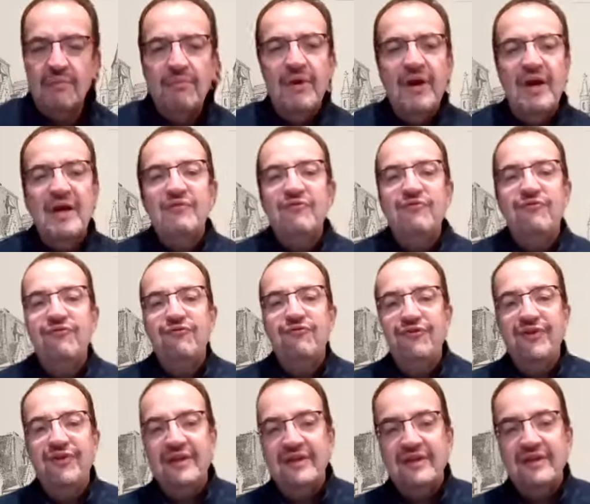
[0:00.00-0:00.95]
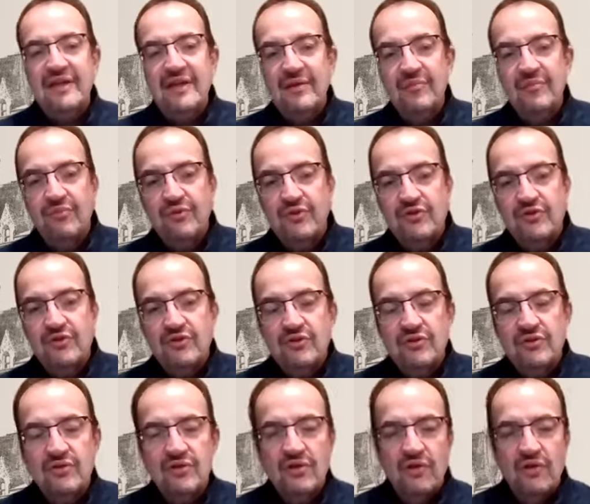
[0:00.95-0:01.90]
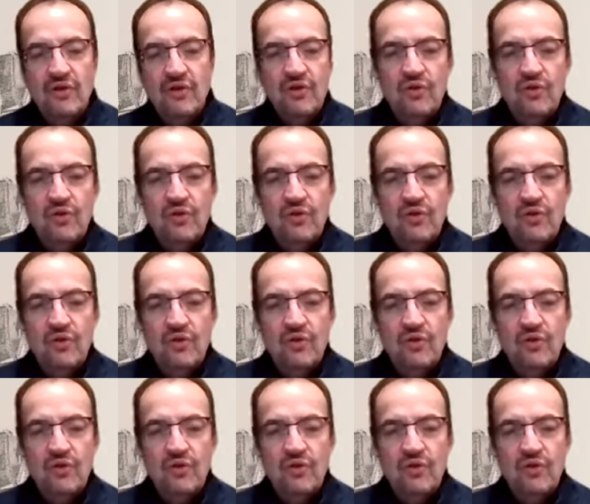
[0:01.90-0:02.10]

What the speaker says: Am I a fintech person?